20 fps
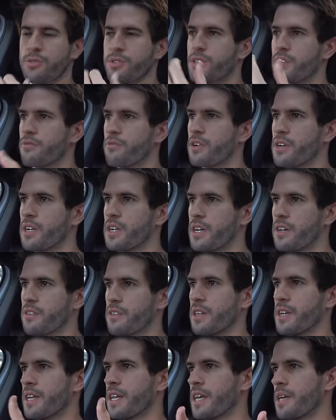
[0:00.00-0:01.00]
once I've written out
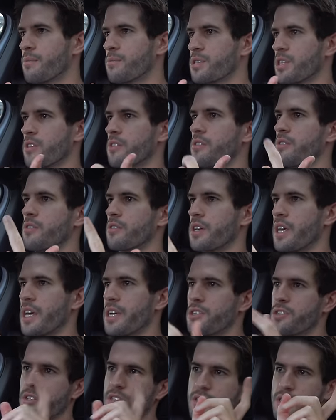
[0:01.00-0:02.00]
the names and the
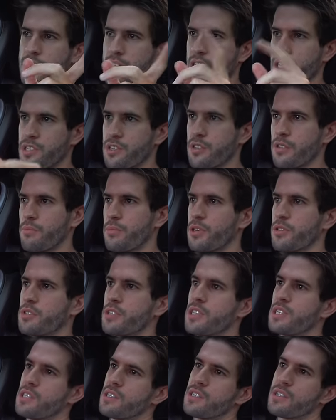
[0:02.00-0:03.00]
locations in each of the
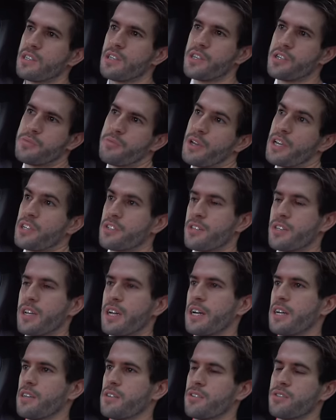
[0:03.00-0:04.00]
boxes, each patient
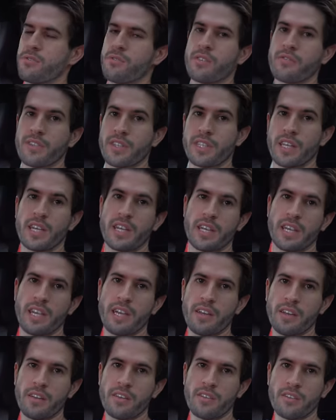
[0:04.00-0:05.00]
has sort of a
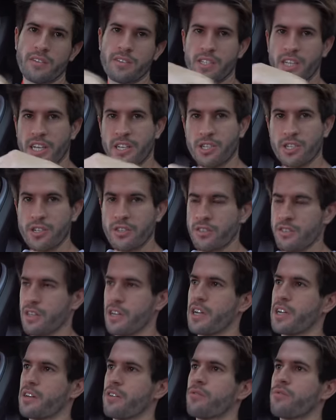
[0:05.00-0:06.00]
dedicated section that
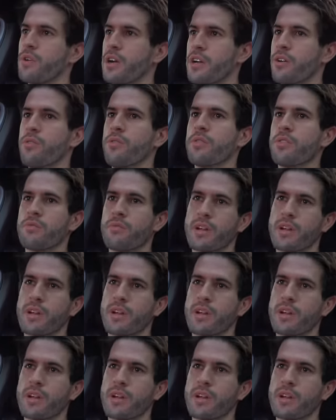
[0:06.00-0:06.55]
I can write all the